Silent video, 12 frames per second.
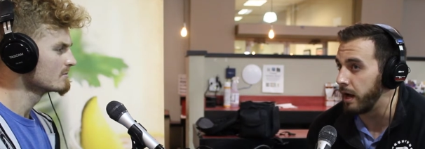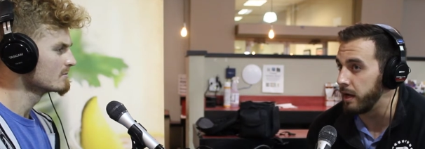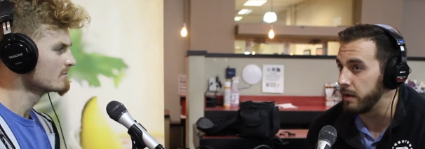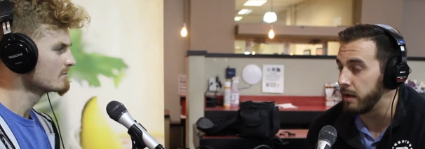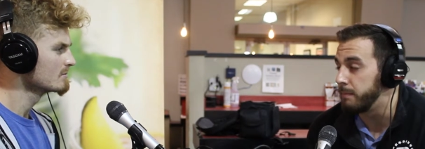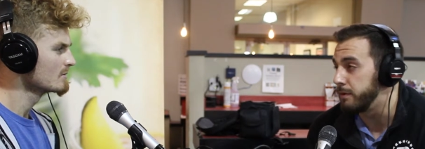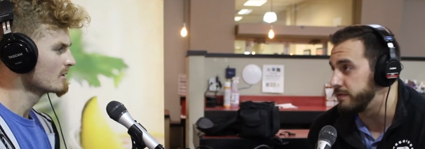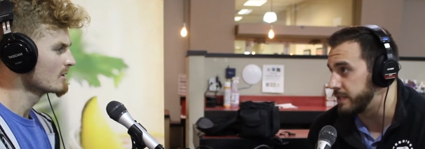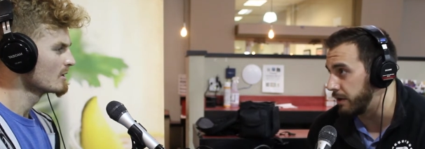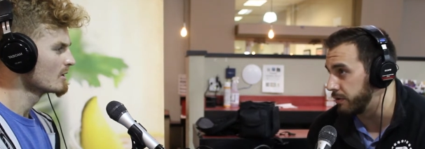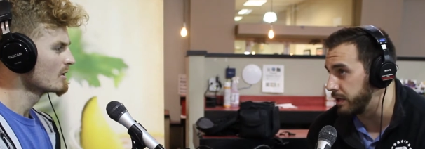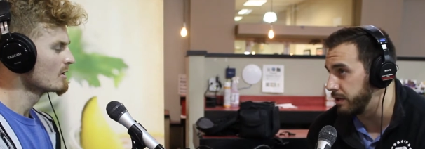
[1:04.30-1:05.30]
Speaker 1: I, I moved
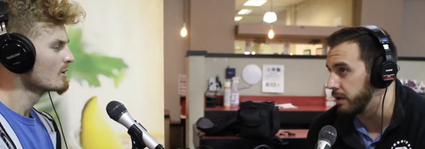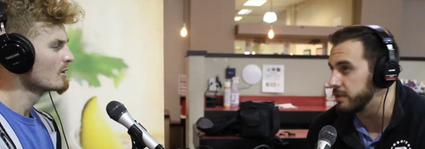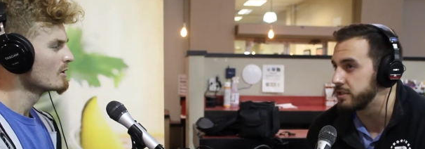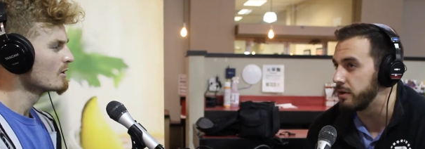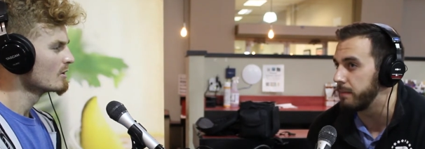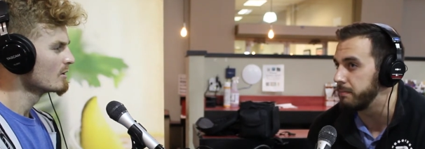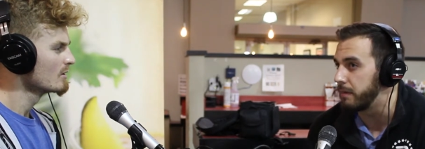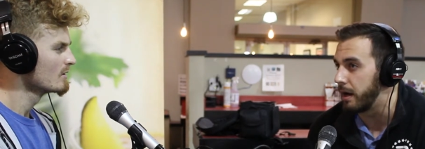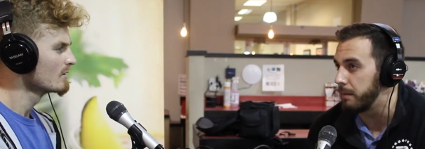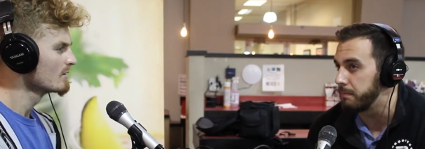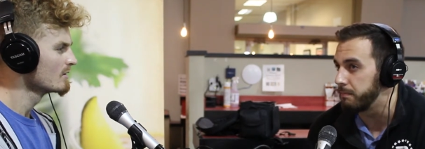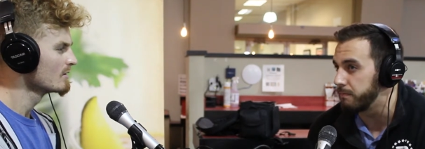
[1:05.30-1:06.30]
down here. So I'm,
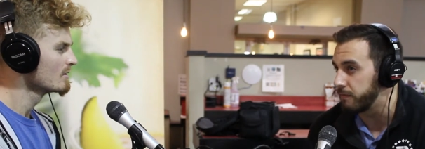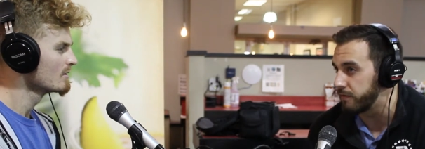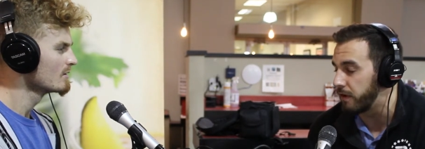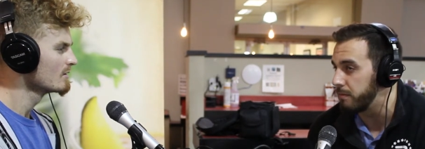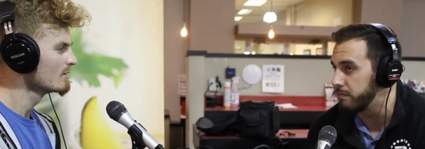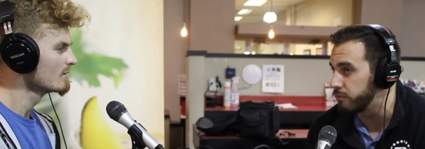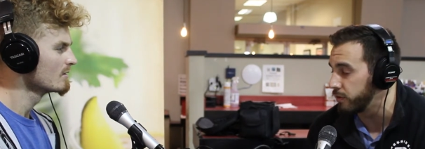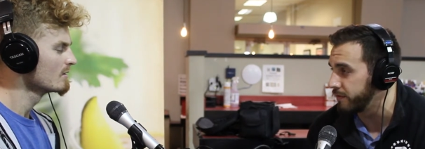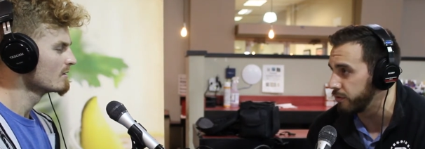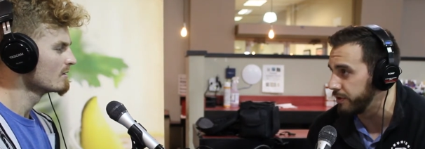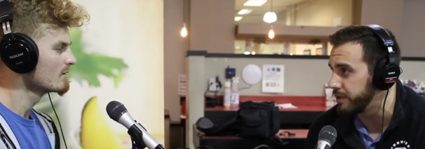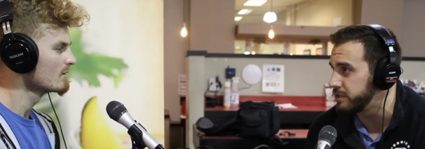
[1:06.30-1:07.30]
I'm from
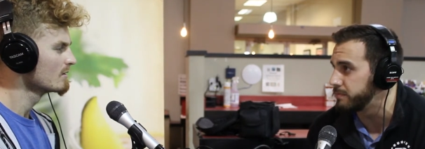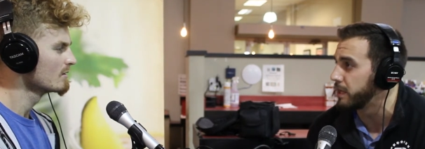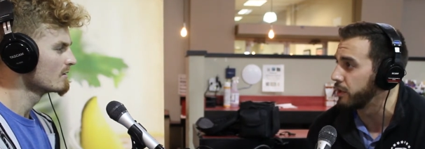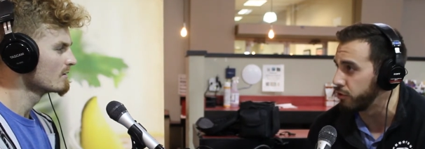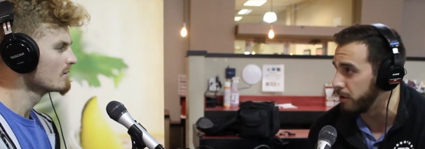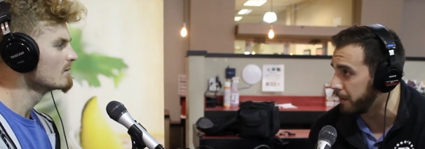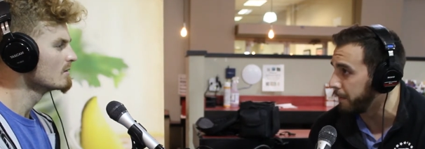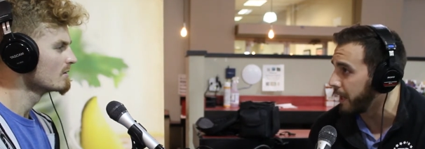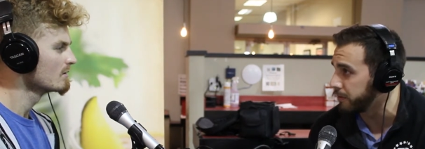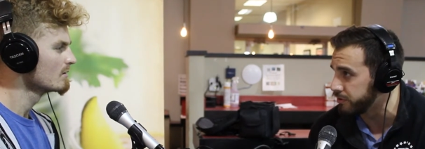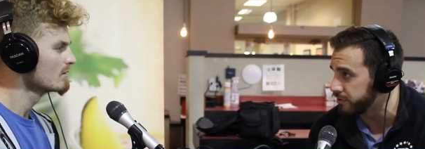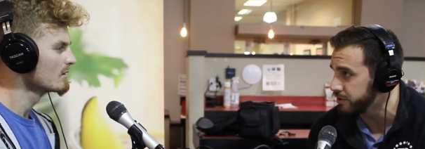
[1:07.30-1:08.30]
River Ridge, but I grew up in
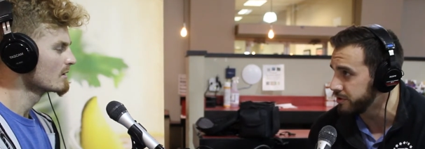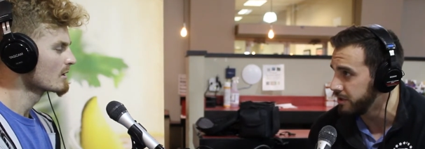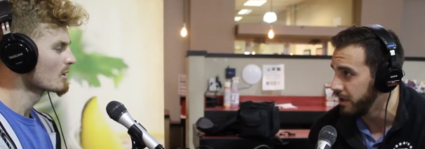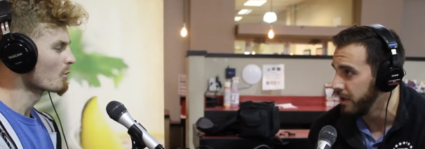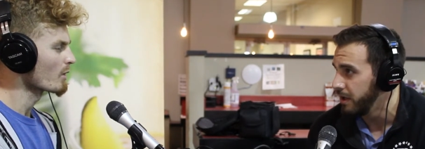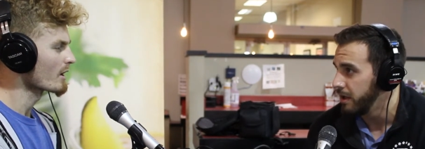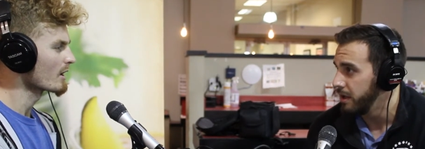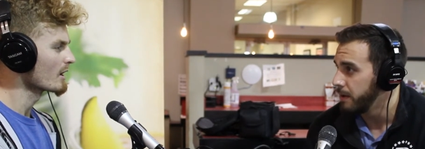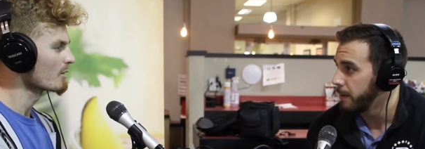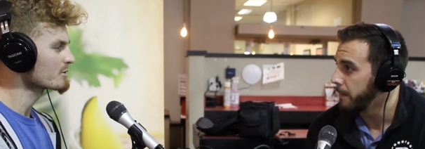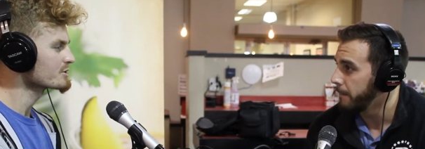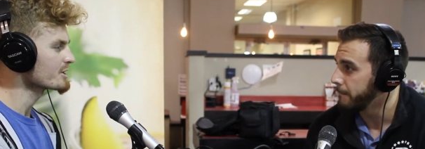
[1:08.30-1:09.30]
Baton Rouge.
Speaker 2: Where,
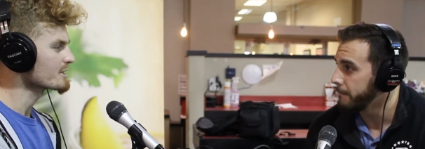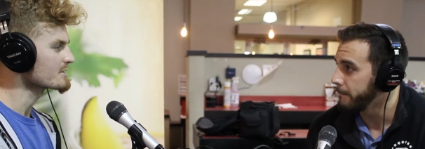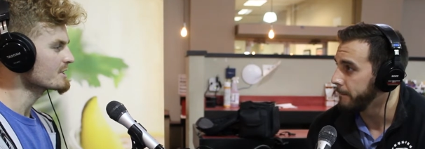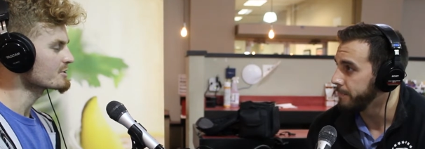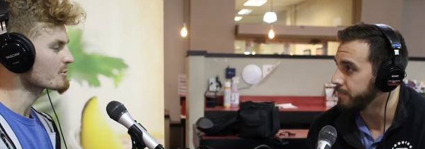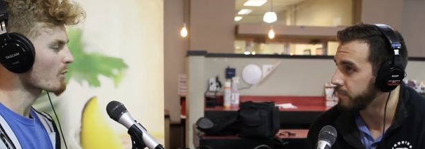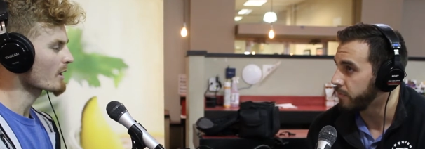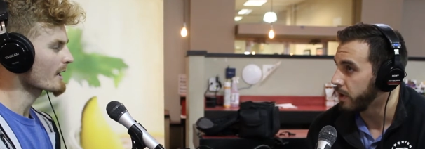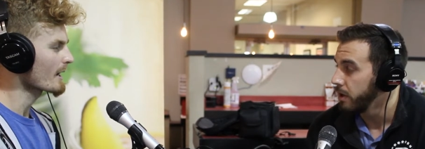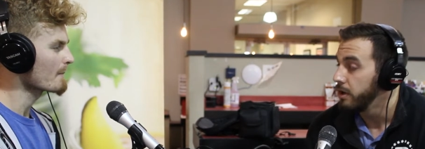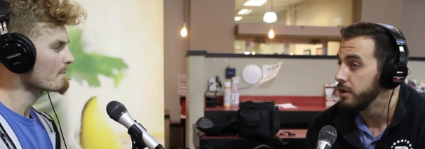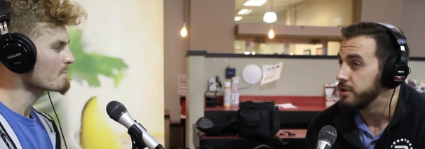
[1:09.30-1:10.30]
uh, which GNC did you work
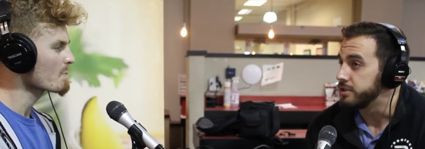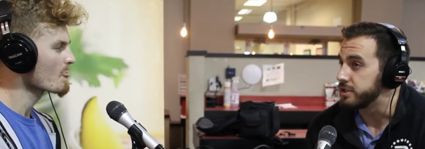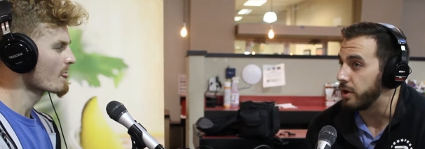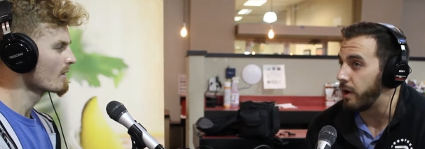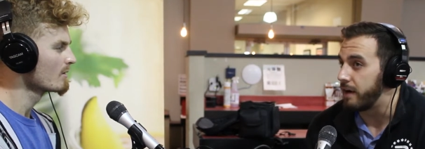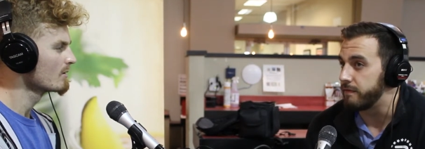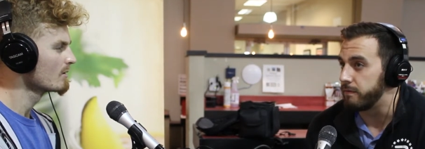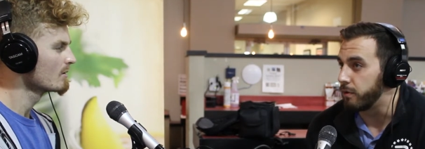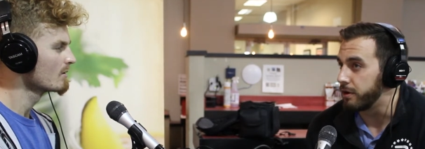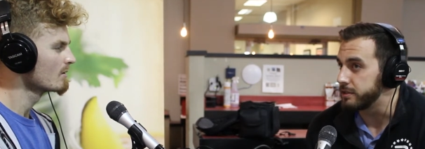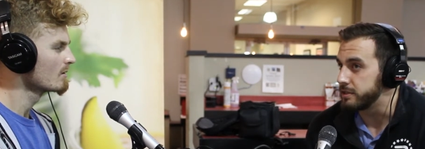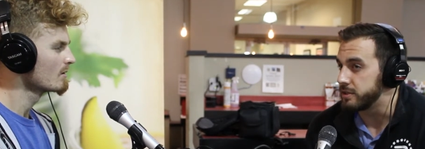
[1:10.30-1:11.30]
at?
Speaker 1: So I've
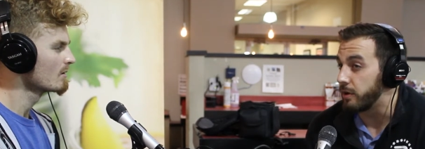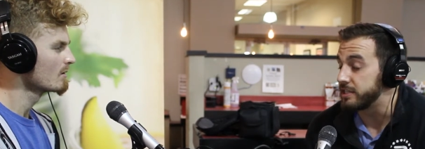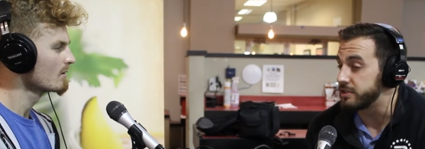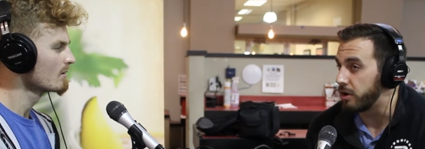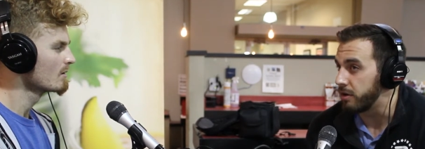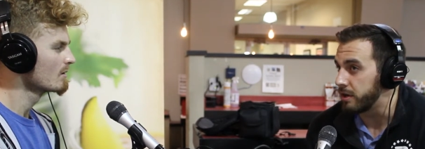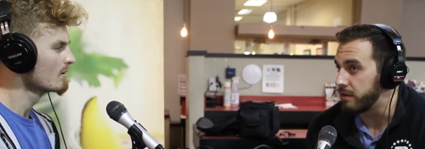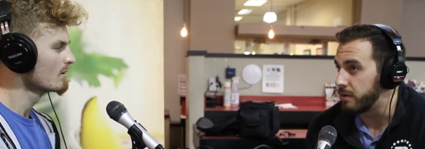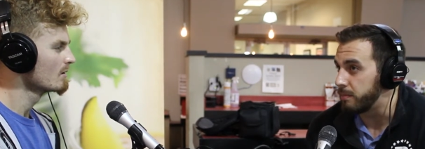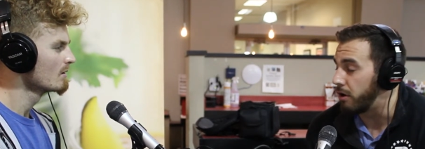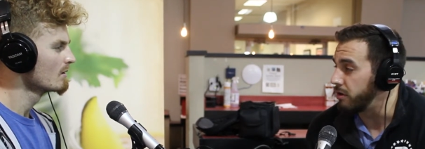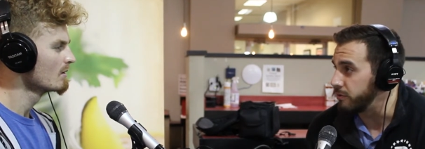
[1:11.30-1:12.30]
worked, so I started in the
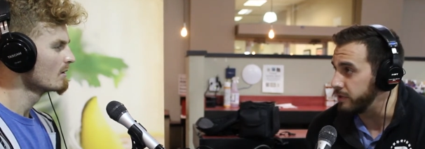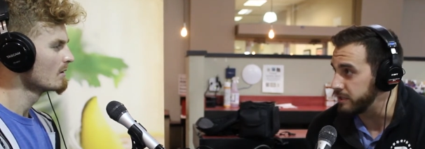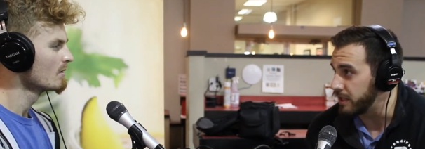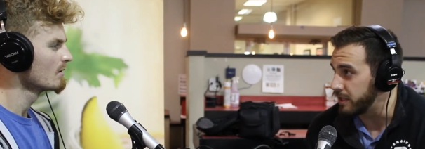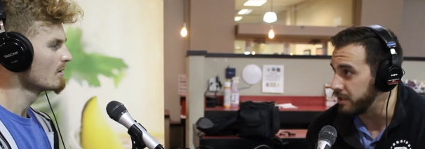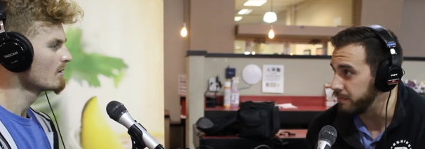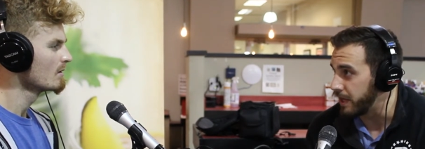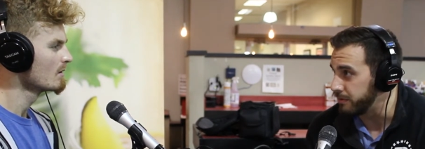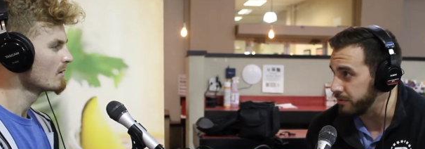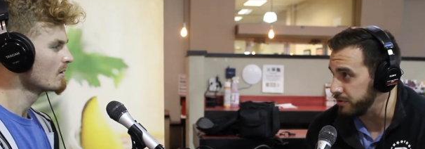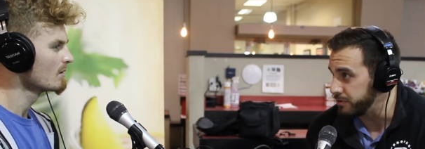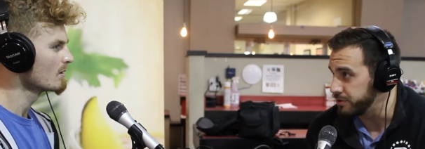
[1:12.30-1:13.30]
mall, Louisiana, in
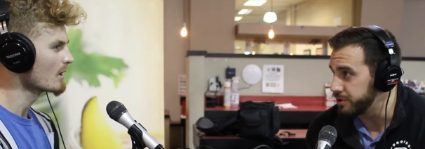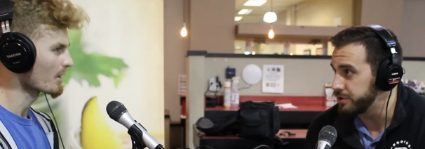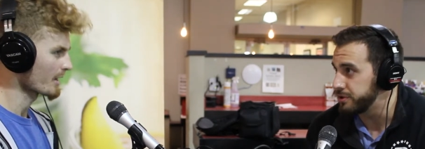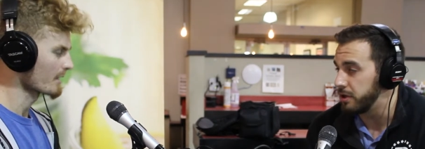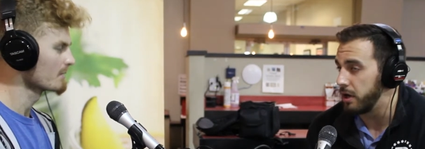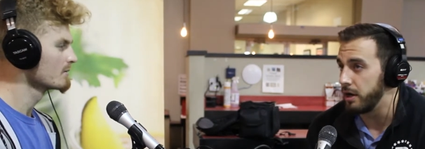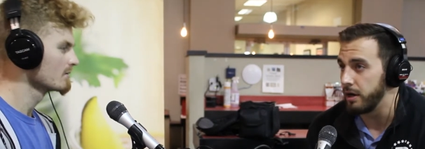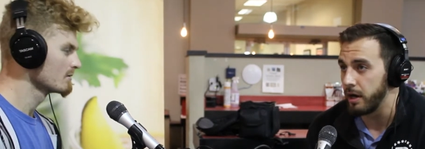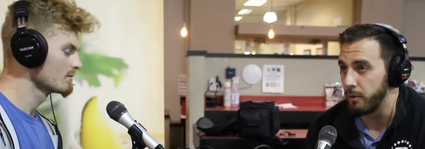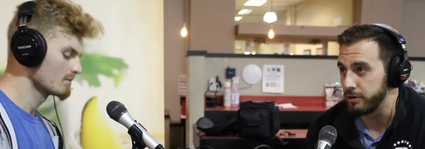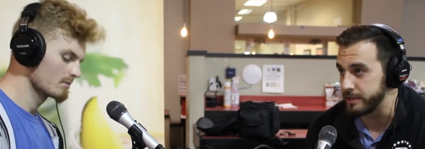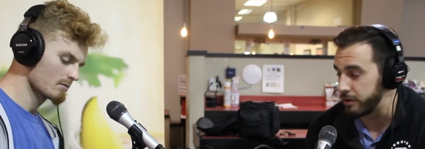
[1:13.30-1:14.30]
Baton Rouge. Okay. Uh,
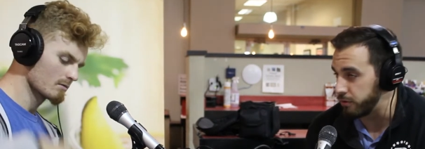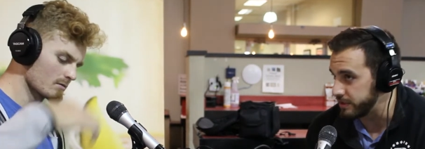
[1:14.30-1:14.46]
I worked at